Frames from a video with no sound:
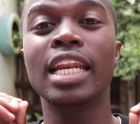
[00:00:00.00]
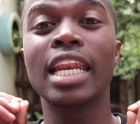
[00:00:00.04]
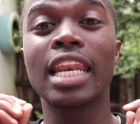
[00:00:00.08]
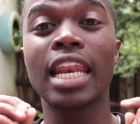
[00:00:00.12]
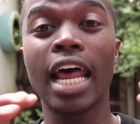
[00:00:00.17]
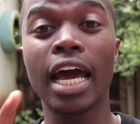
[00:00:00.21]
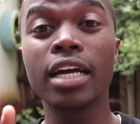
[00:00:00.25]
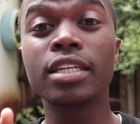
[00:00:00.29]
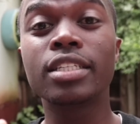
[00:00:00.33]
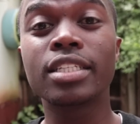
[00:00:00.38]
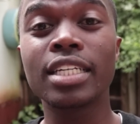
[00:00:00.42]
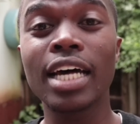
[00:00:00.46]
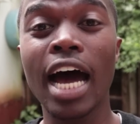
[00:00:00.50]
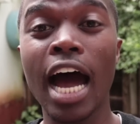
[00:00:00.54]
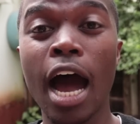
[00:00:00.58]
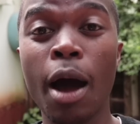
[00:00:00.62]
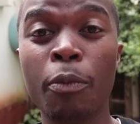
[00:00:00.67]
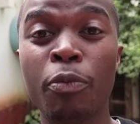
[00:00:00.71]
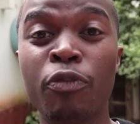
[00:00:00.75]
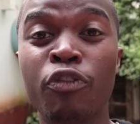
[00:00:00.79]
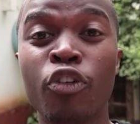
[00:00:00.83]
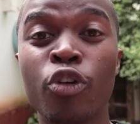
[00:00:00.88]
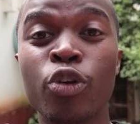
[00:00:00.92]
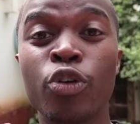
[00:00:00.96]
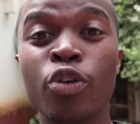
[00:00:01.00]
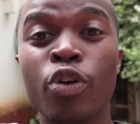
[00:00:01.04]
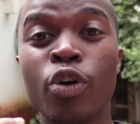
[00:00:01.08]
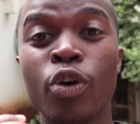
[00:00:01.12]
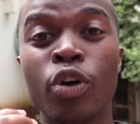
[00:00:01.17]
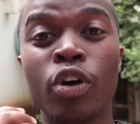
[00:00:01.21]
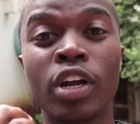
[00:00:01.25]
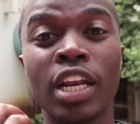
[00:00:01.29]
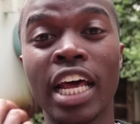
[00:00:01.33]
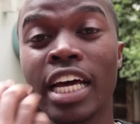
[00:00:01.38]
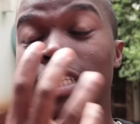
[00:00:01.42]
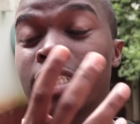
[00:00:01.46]
lights up
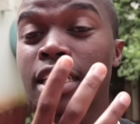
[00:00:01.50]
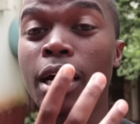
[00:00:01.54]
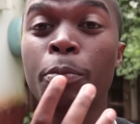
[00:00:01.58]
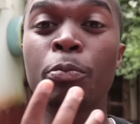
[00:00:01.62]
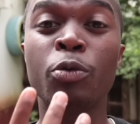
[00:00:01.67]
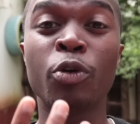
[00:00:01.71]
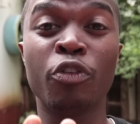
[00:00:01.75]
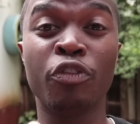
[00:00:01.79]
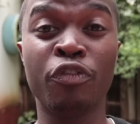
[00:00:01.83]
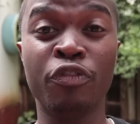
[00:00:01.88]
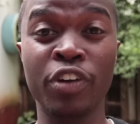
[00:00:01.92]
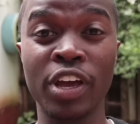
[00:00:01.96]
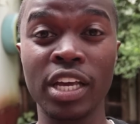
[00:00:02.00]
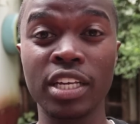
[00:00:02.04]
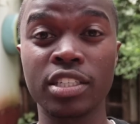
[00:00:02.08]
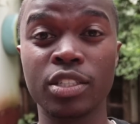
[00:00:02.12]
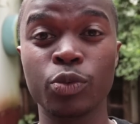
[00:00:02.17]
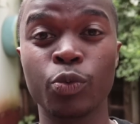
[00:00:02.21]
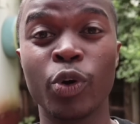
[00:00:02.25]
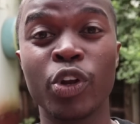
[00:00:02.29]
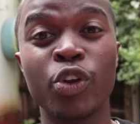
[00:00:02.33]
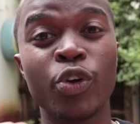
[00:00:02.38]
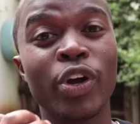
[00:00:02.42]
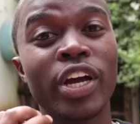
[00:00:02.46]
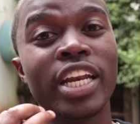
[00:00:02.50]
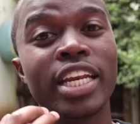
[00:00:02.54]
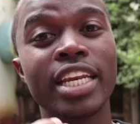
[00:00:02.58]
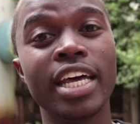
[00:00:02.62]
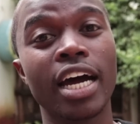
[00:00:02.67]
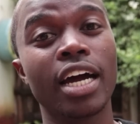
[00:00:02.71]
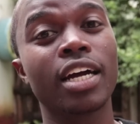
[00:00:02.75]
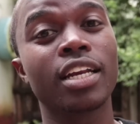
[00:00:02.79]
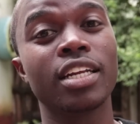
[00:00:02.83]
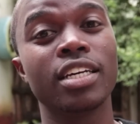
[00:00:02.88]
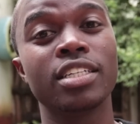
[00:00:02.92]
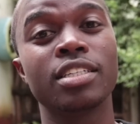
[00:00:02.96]
your face when you're in
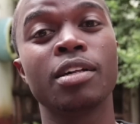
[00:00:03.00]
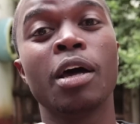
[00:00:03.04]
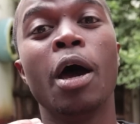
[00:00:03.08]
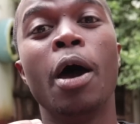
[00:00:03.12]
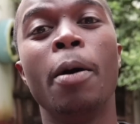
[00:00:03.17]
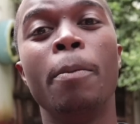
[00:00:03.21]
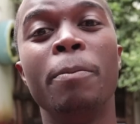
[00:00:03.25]
darkness,